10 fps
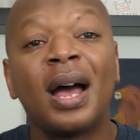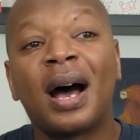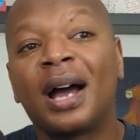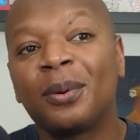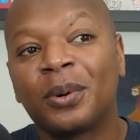
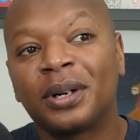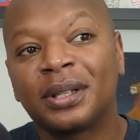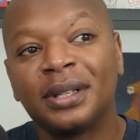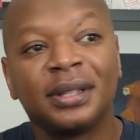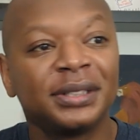I
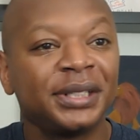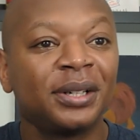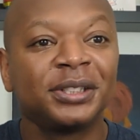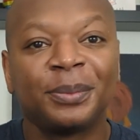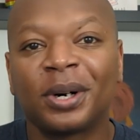work in the
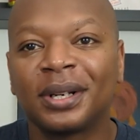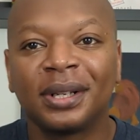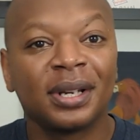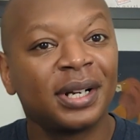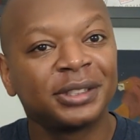sales,
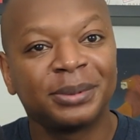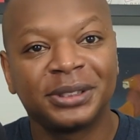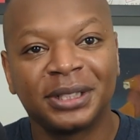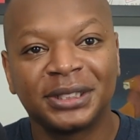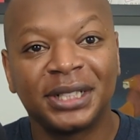marketing, and customer
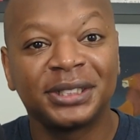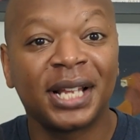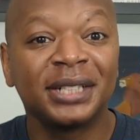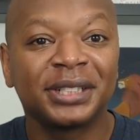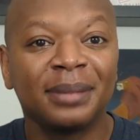success
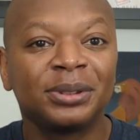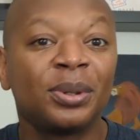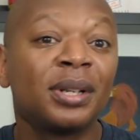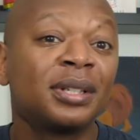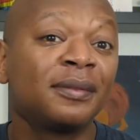landscapes
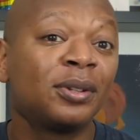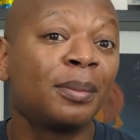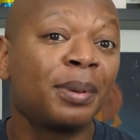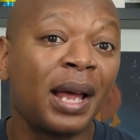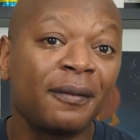relative to
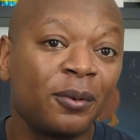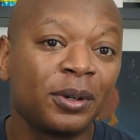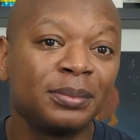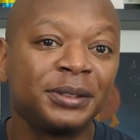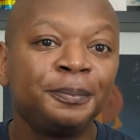the
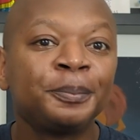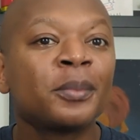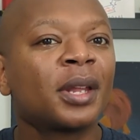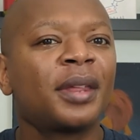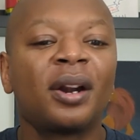platforms
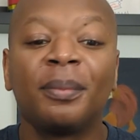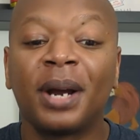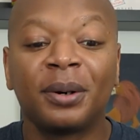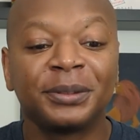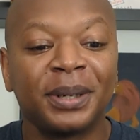that are
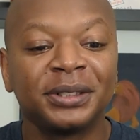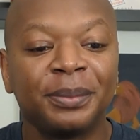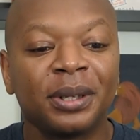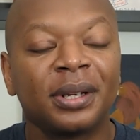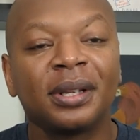my
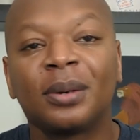responsibility.